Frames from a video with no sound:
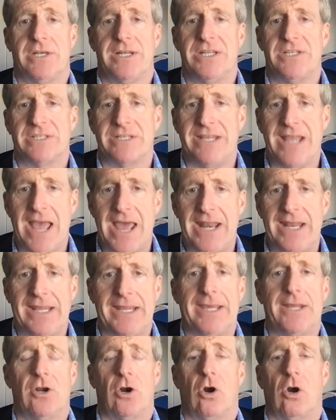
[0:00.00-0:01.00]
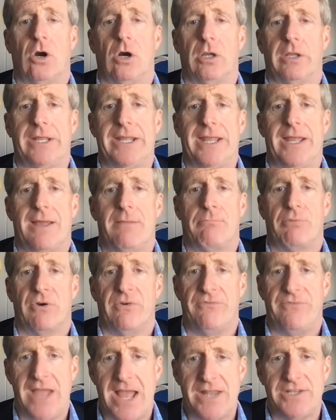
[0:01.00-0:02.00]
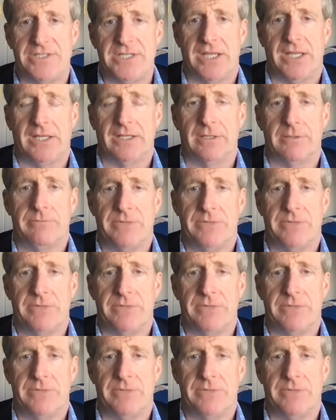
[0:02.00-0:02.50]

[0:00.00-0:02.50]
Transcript: is getting in early and preventing